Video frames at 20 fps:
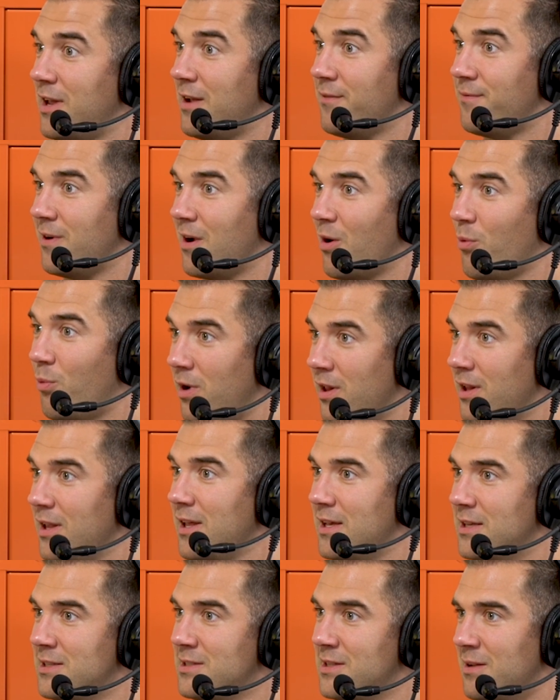you can't figure out what it
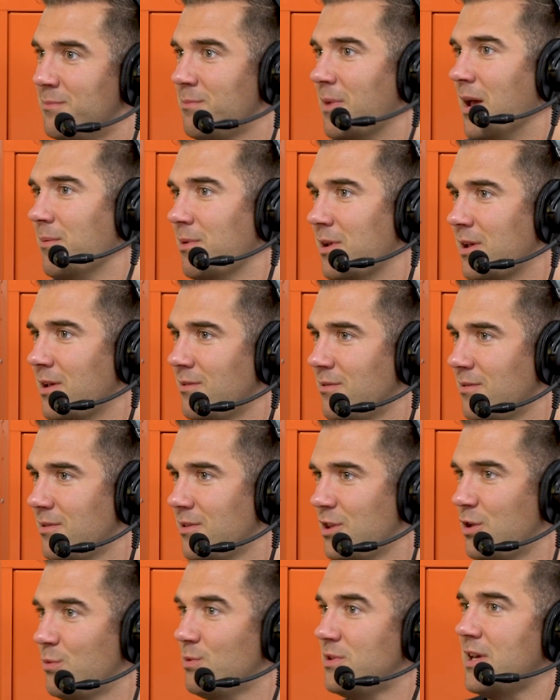is, then maybe
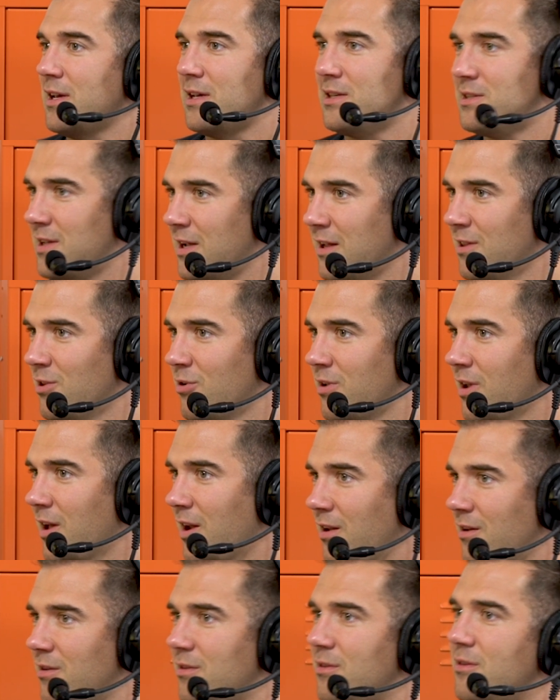you would take a second look at it.